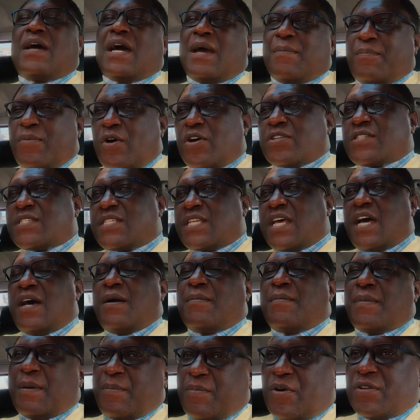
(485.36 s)
I bought
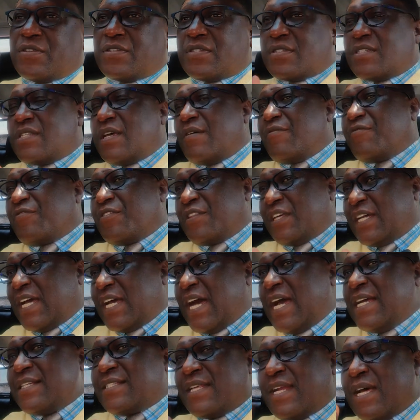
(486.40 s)
some for the
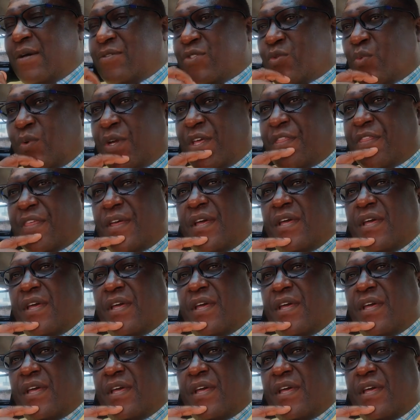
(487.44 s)
guys that I was with.